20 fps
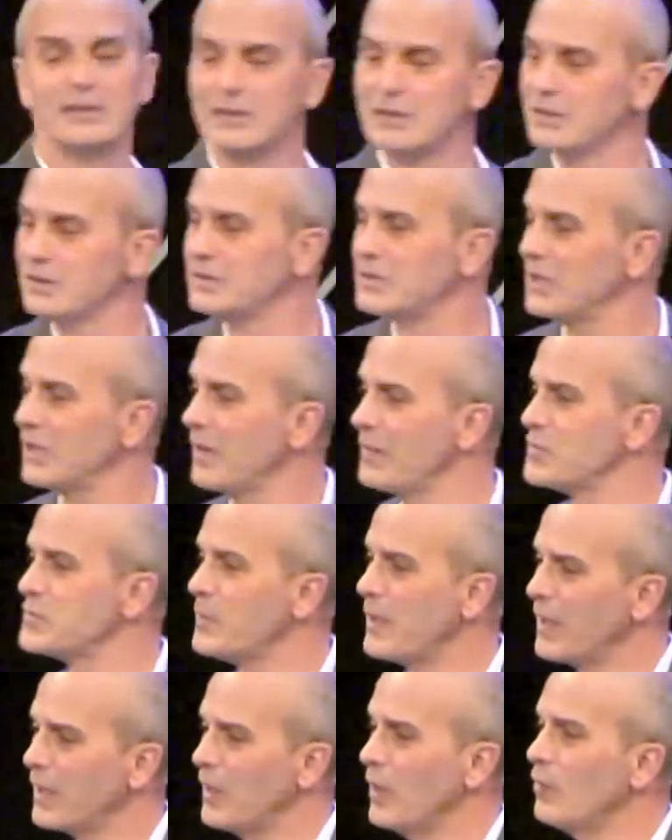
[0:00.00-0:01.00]
She comes
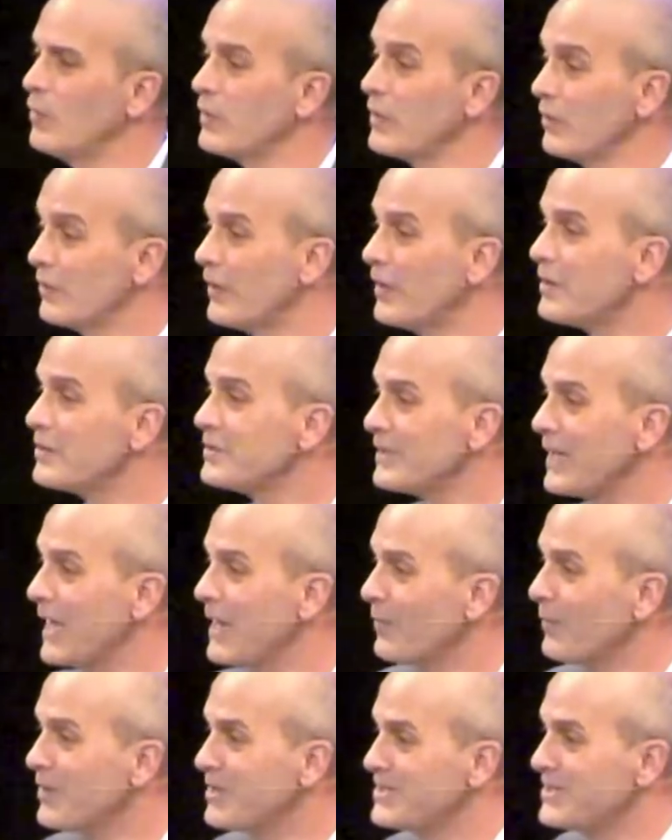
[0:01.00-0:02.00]
back over to their
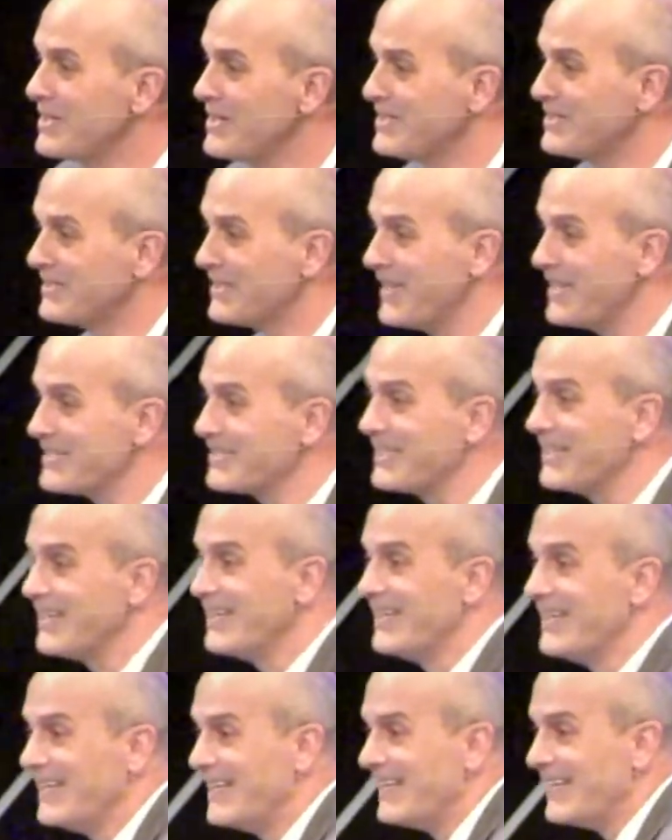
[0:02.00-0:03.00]
table and she says,
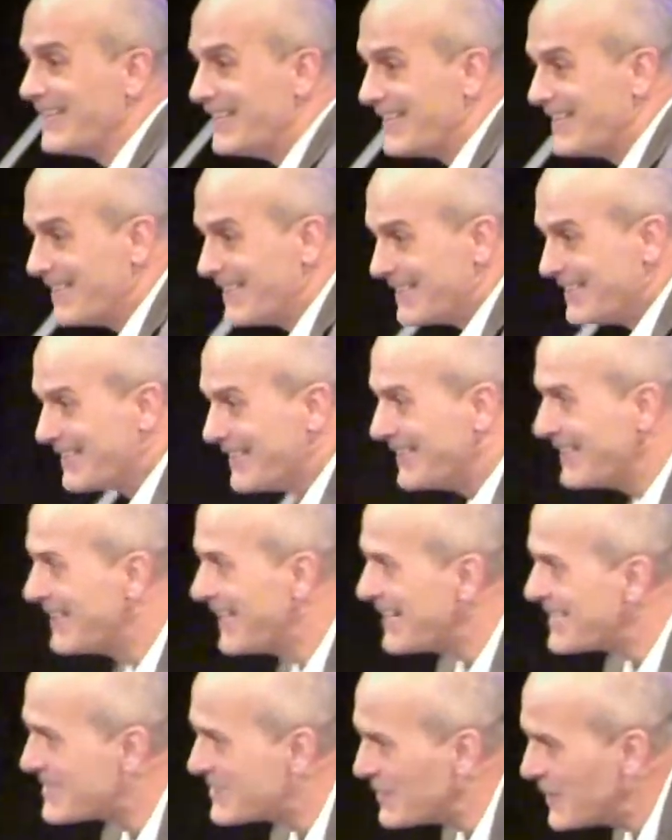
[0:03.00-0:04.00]
"You get
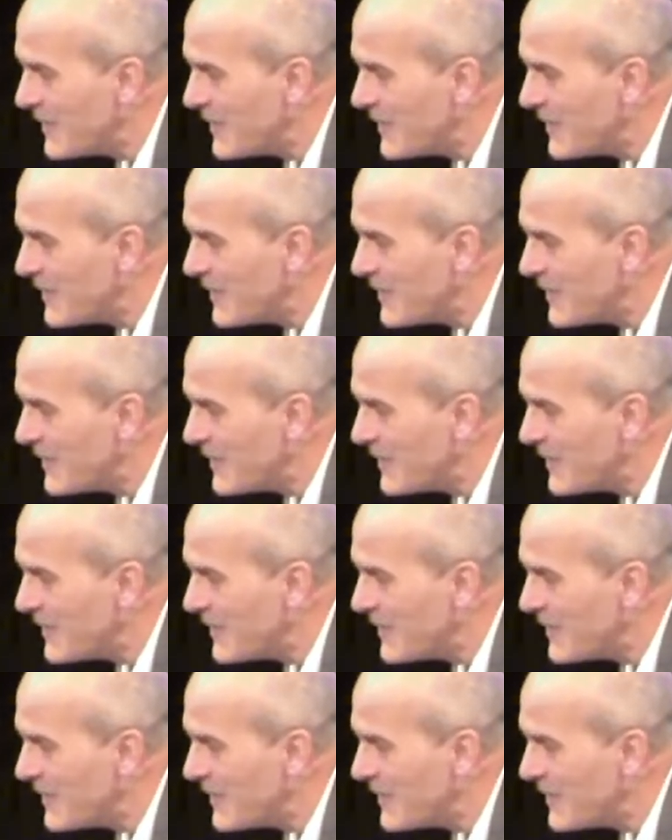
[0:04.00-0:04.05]
a sweet